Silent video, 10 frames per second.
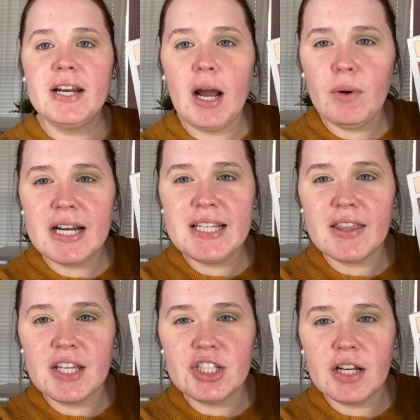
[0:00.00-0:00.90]
right, now we're gonna
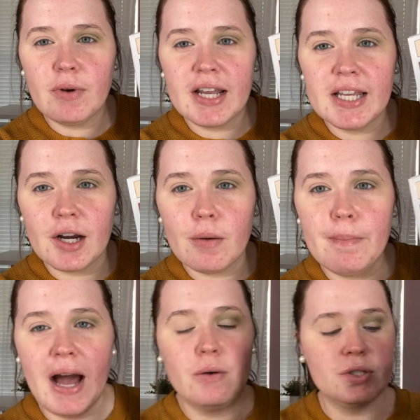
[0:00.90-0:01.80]
take this shade right here,
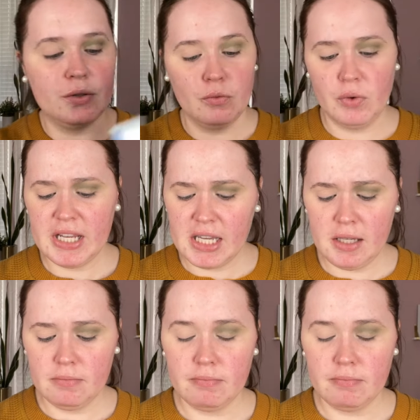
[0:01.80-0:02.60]
Mount Riggy,